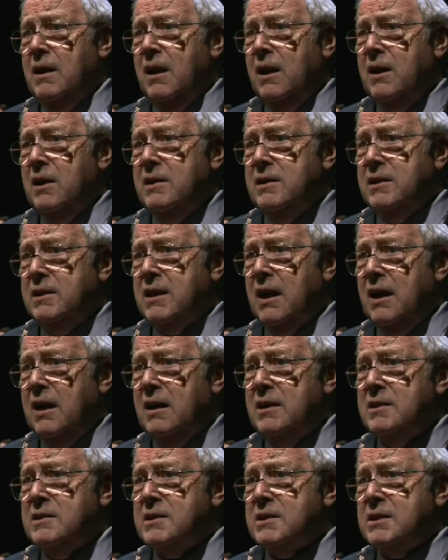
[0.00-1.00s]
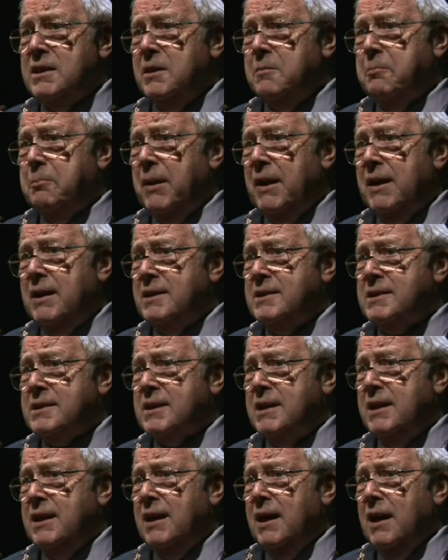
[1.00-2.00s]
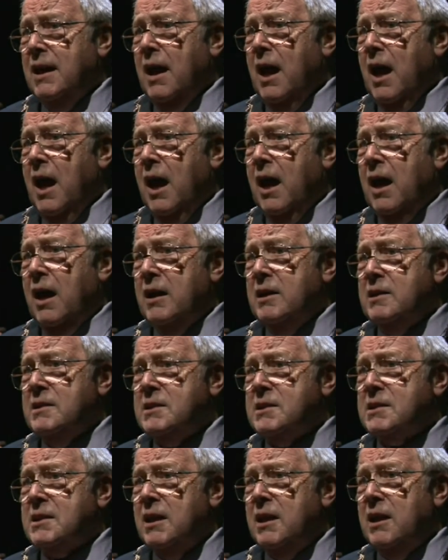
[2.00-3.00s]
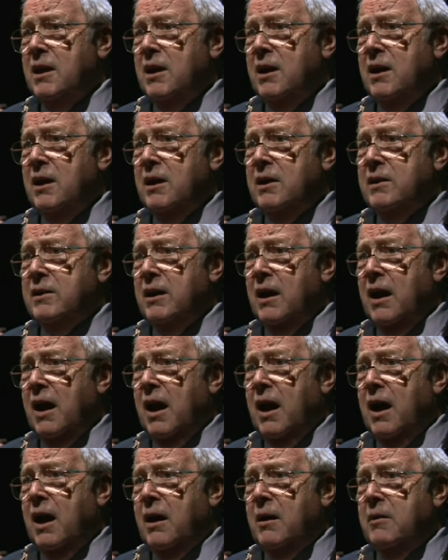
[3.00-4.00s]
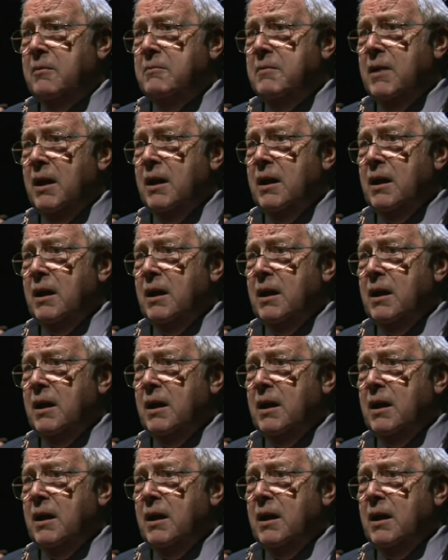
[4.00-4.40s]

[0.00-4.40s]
learn dance, the ability to learn